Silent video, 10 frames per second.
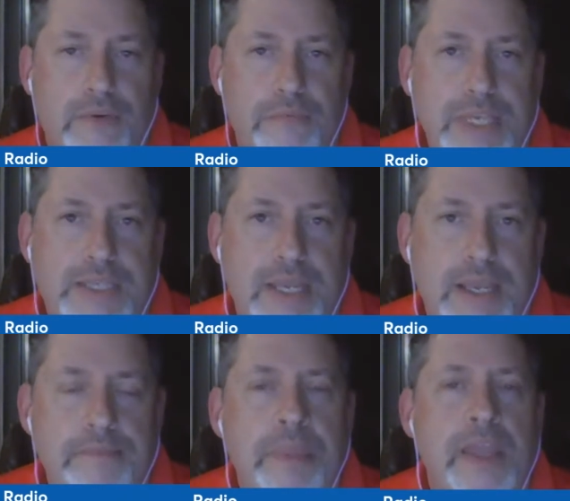for Missy.
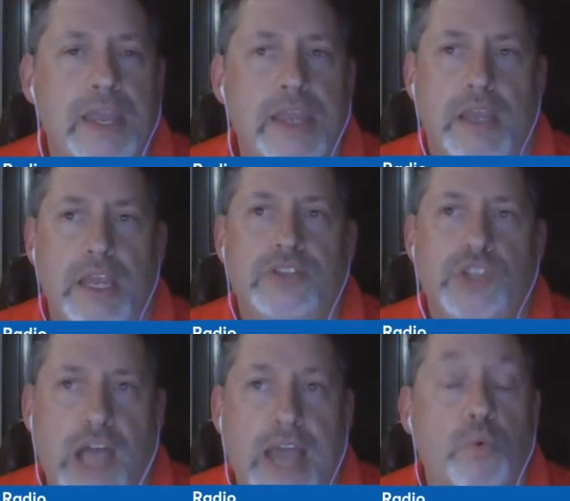
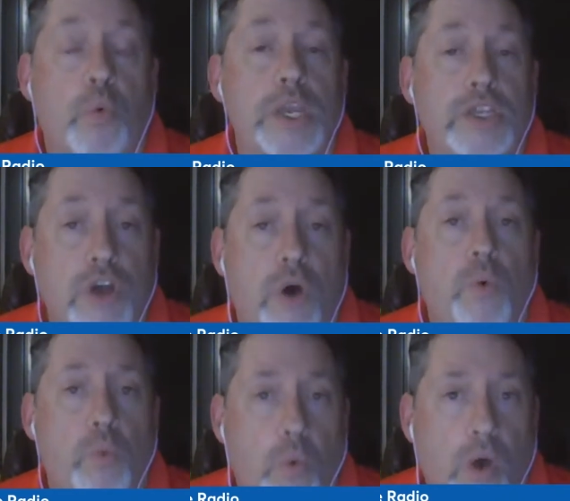It's like we
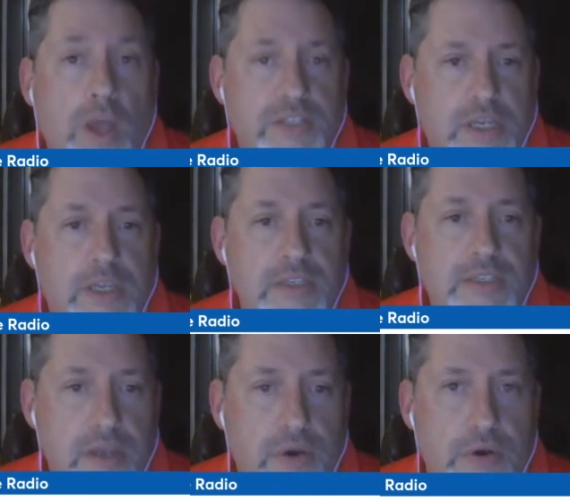don't want to
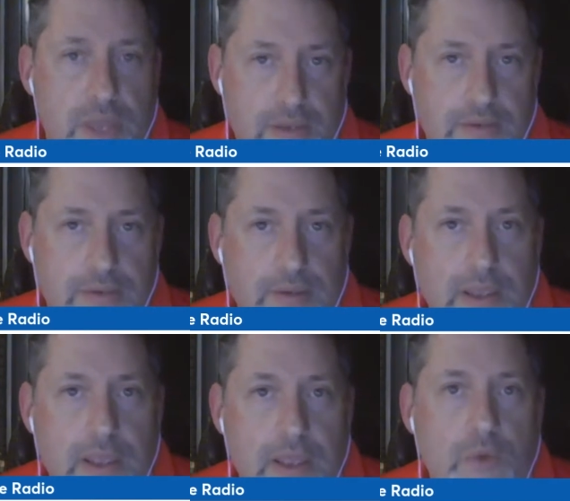consider it.
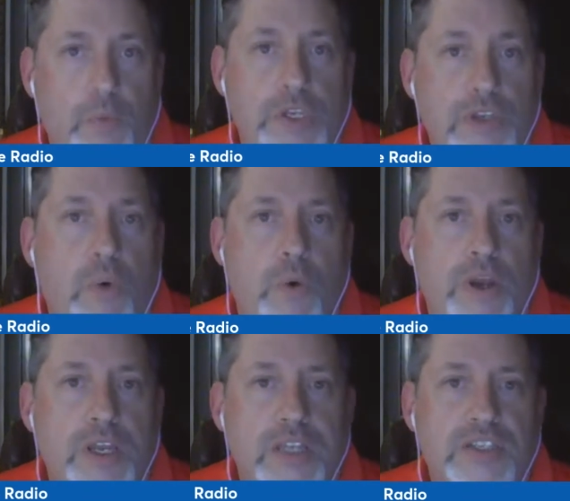We don't
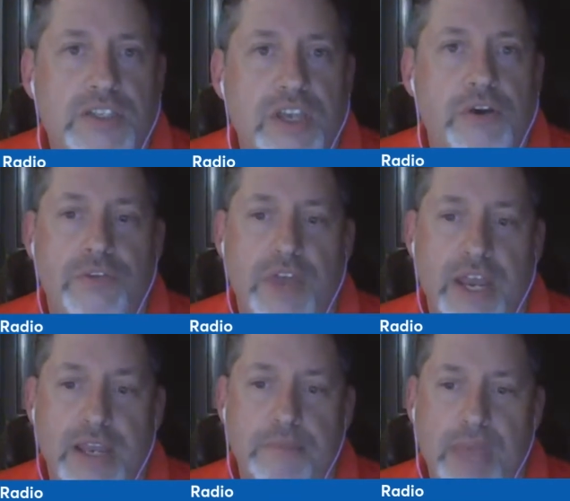want to consider that
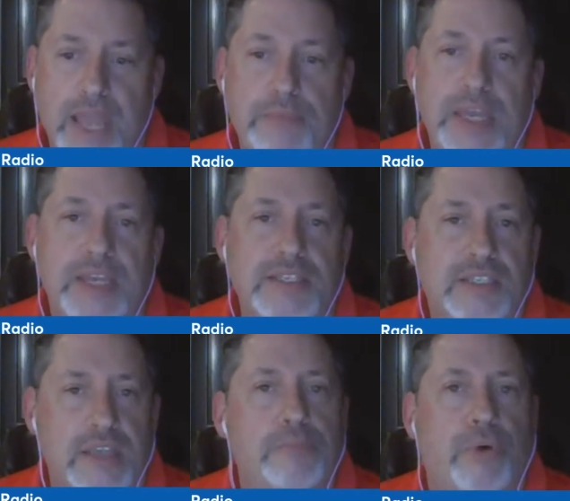it may be as
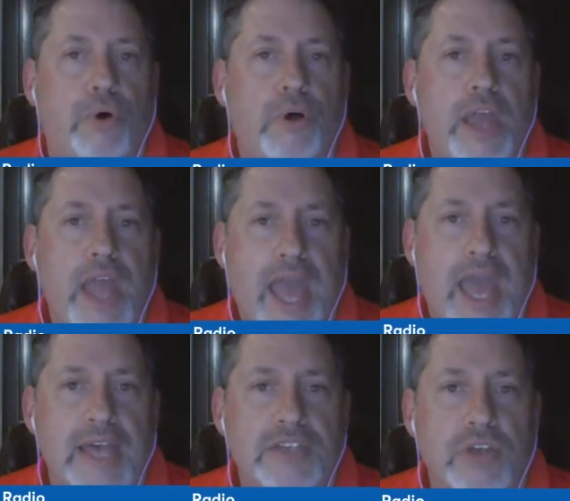simple
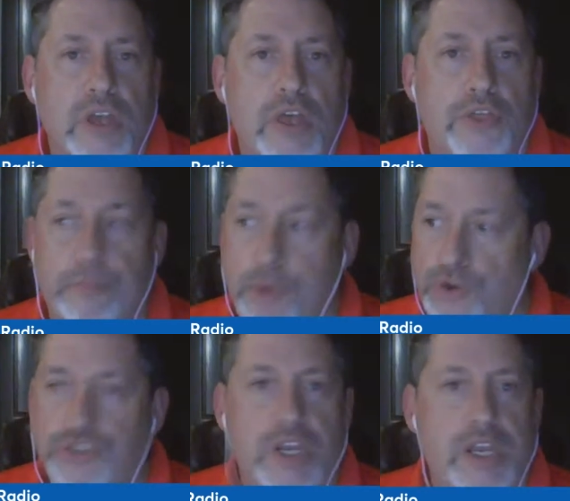as the
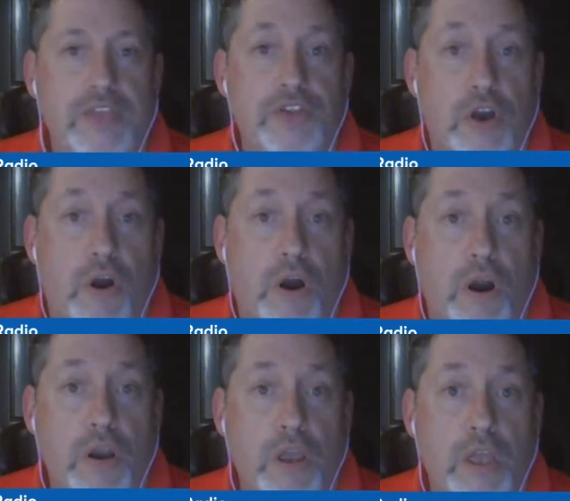person in the
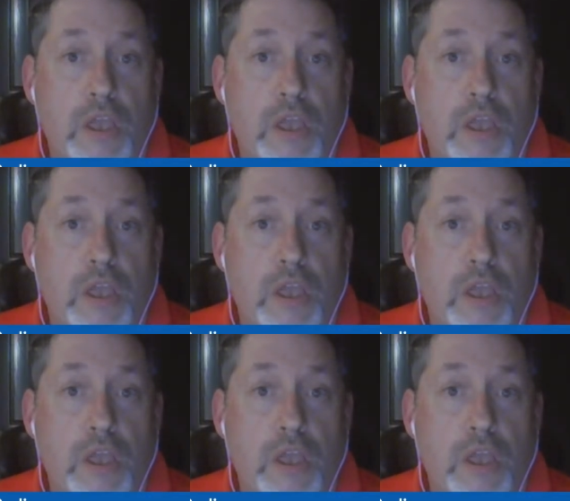car